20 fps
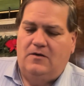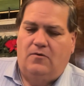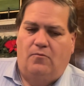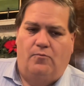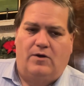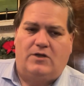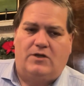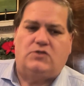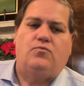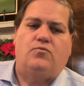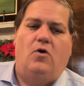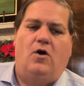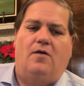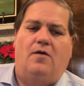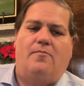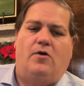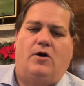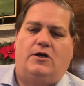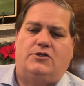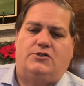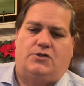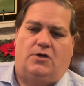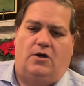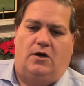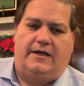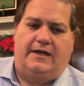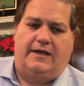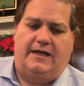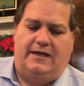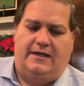Once Walmart,
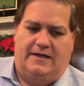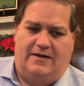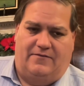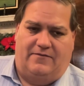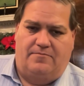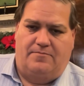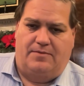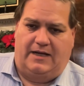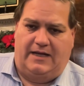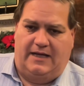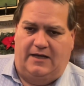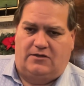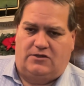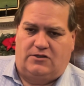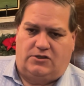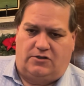Target, and everybody else